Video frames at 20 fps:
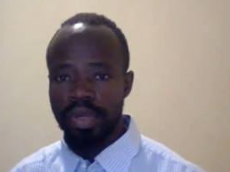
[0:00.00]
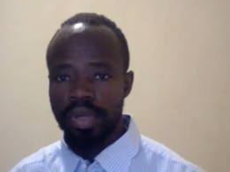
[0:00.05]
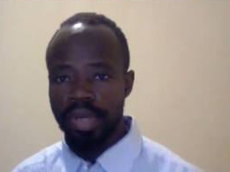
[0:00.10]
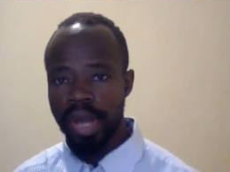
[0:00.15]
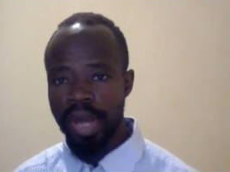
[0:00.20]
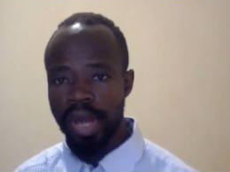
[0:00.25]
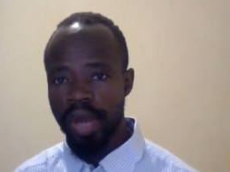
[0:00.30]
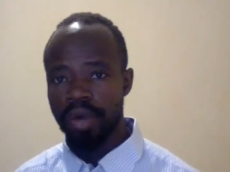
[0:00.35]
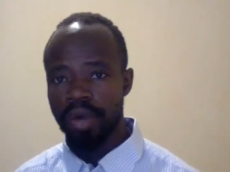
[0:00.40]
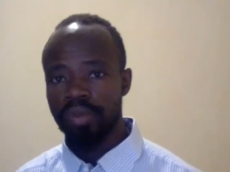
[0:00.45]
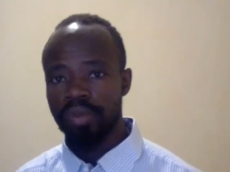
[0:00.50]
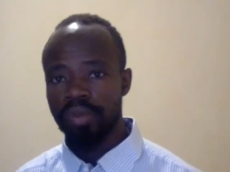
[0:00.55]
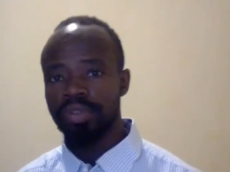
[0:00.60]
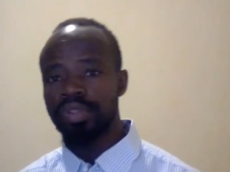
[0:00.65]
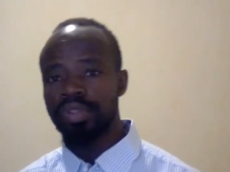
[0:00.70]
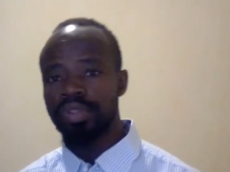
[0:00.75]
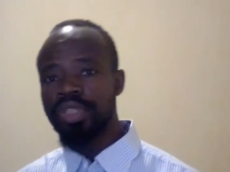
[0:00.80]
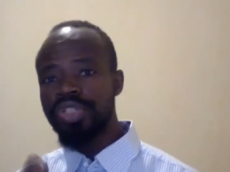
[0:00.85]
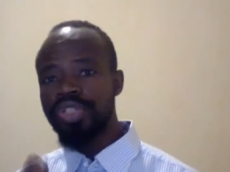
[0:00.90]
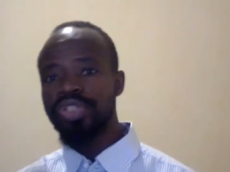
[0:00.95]
Now,
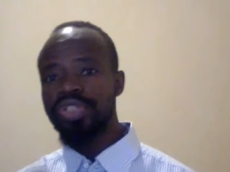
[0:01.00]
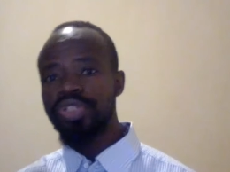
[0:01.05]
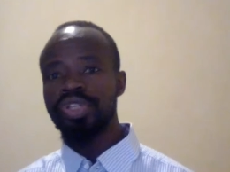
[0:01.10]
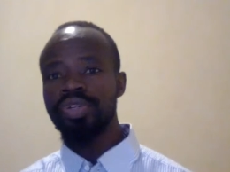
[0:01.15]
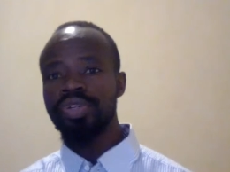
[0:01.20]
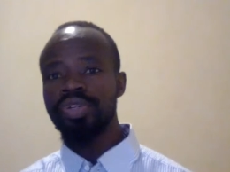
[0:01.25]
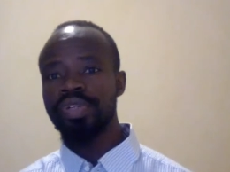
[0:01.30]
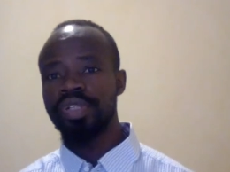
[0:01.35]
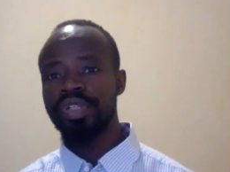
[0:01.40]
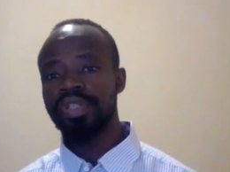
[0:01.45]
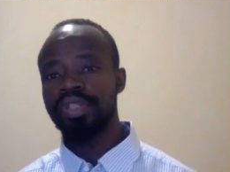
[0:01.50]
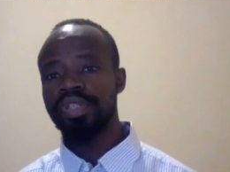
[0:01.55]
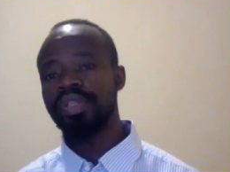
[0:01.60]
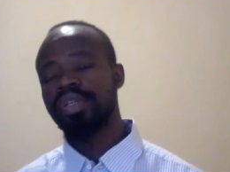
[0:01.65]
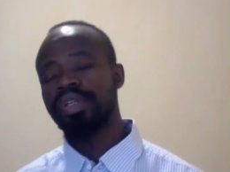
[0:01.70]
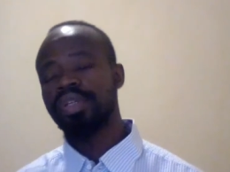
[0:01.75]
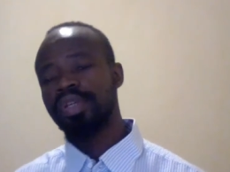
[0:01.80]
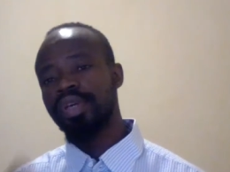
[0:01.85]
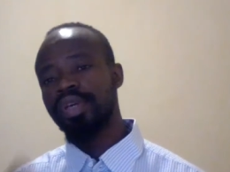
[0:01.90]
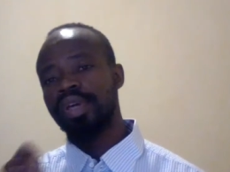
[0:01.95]

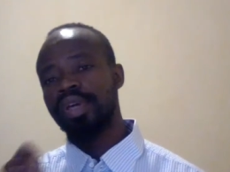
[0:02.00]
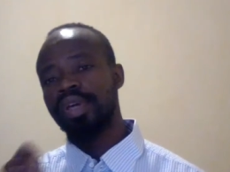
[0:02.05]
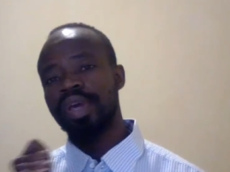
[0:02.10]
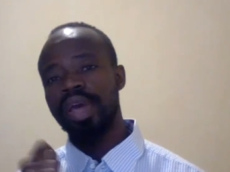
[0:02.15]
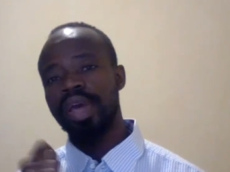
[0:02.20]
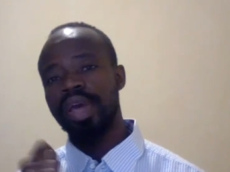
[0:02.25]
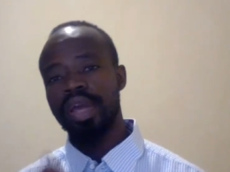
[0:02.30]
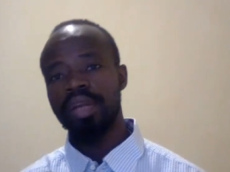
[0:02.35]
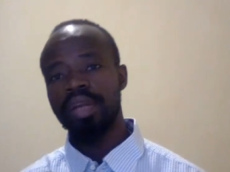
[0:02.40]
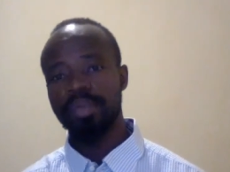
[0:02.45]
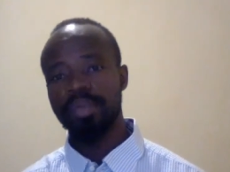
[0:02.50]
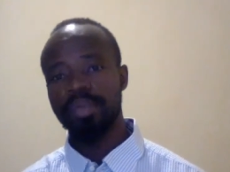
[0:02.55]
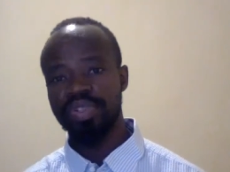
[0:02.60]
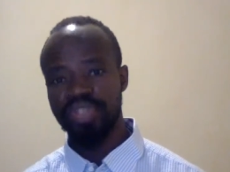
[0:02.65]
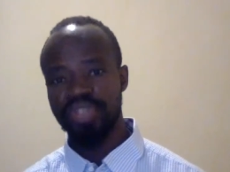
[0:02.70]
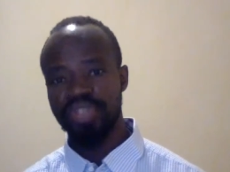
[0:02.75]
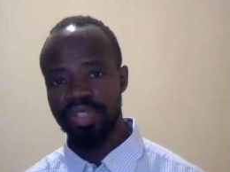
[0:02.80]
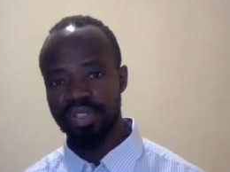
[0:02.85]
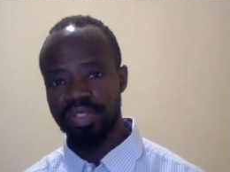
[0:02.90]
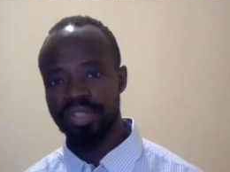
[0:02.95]
disunity and
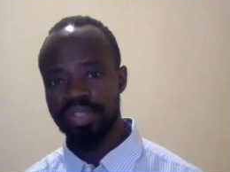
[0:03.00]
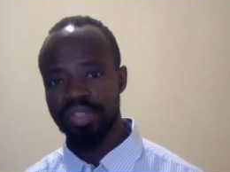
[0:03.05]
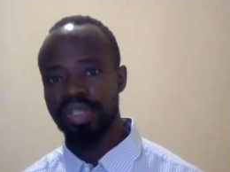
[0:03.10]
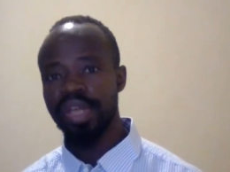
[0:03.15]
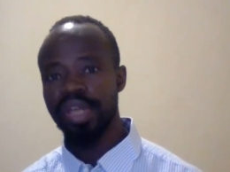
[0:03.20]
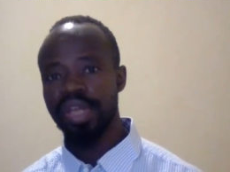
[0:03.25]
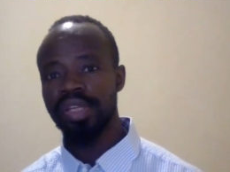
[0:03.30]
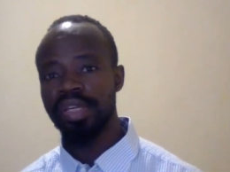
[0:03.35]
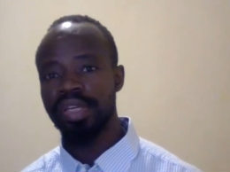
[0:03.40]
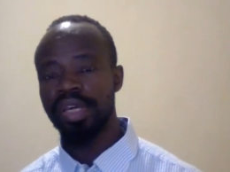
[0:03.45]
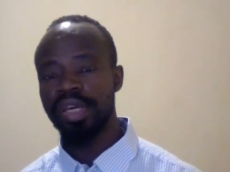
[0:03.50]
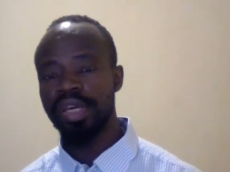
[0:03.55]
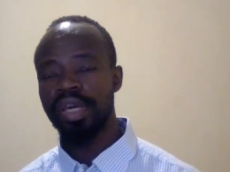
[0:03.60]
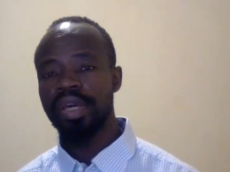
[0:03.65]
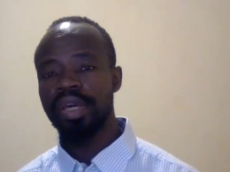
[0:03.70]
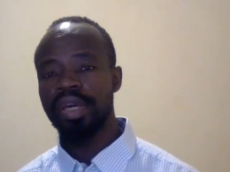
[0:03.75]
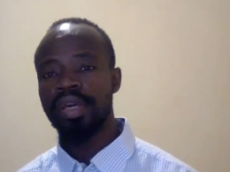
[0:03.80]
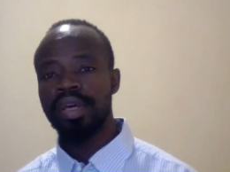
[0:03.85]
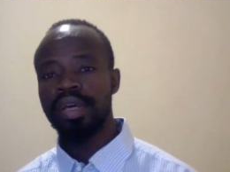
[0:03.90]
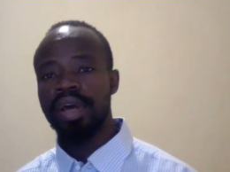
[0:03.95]
misunderstanding